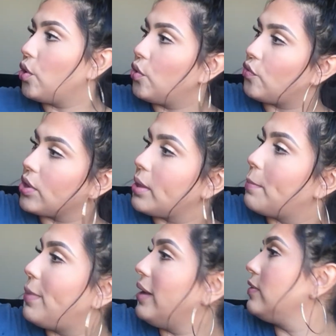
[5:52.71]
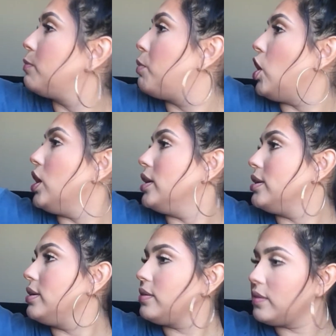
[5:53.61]
for the best part,
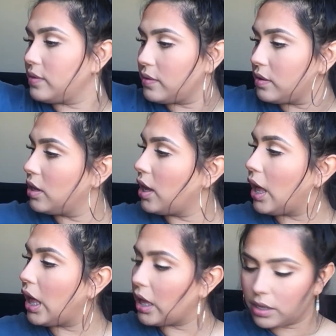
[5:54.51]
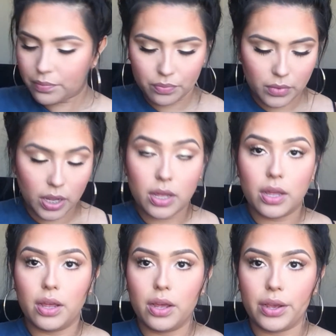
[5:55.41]
okay,
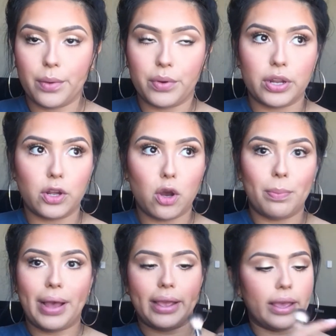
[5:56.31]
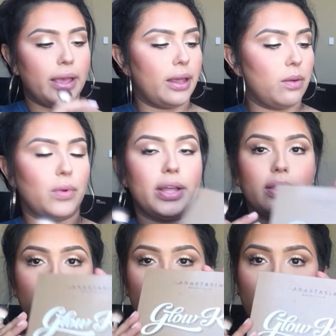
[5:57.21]
we're gonna go back in with the
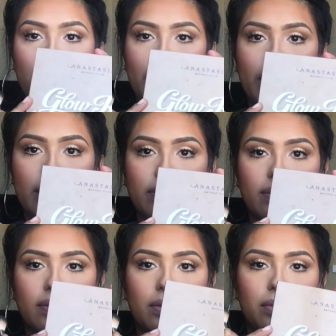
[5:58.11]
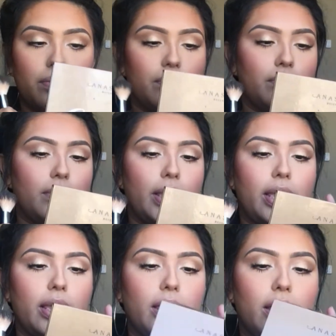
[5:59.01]
glow kits,
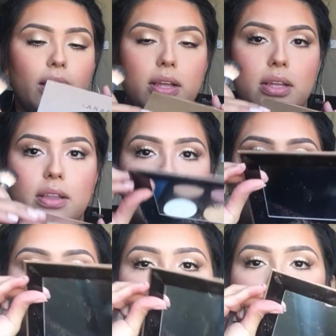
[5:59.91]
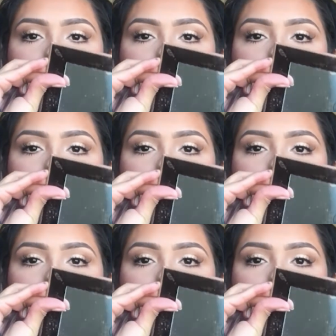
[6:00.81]
and we will be